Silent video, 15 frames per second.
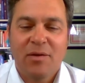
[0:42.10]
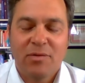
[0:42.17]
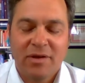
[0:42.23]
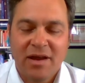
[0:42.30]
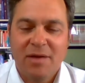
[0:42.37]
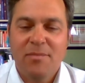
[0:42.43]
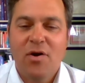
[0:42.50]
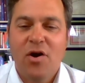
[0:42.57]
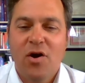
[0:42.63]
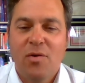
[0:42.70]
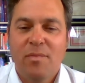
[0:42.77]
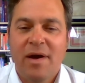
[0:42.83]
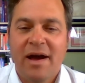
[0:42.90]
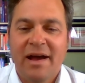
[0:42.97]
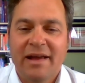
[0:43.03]
come home,
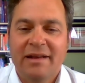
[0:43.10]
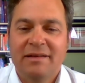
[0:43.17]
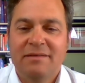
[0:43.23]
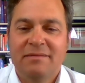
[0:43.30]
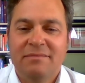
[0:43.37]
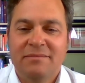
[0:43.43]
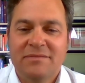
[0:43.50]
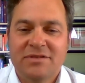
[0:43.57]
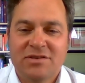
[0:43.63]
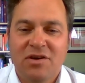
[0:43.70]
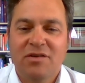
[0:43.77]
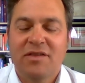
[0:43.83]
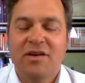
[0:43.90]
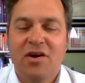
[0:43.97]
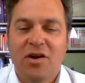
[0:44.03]
I'd
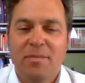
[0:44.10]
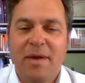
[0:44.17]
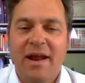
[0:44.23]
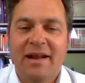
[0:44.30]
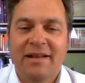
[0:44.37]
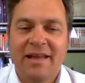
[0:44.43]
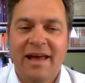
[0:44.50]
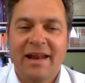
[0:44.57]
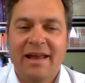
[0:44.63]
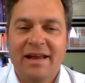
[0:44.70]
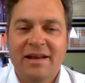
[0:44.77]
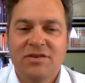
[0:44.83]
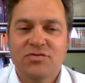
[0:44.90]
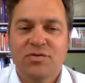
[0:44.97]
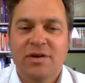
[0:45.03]
start the automatic data
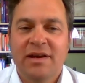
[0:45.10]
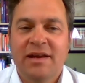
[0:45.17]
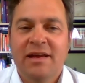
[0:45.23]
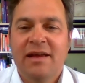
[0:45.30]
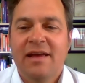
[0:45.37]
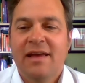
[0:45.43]
entry.